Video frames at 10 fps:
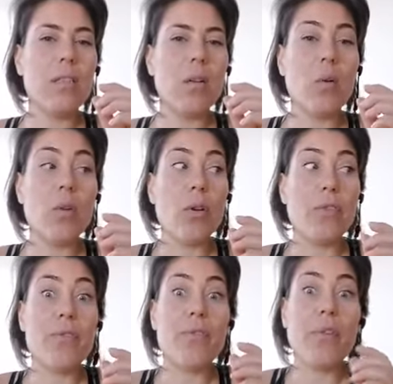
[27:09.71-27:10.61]
or you're
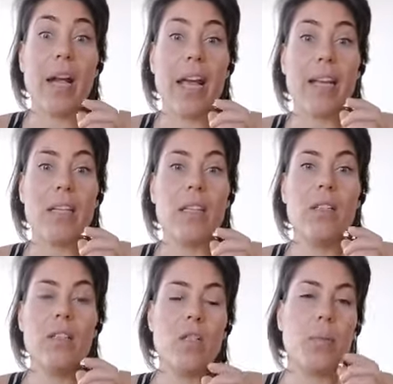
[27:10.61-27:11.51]
afraid
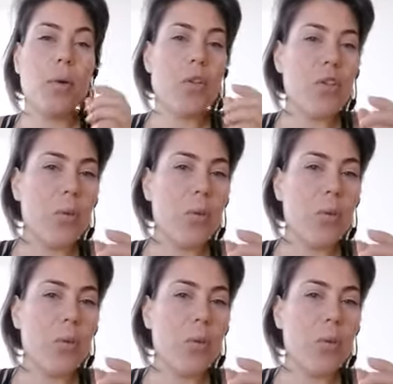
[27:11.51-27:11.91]
to push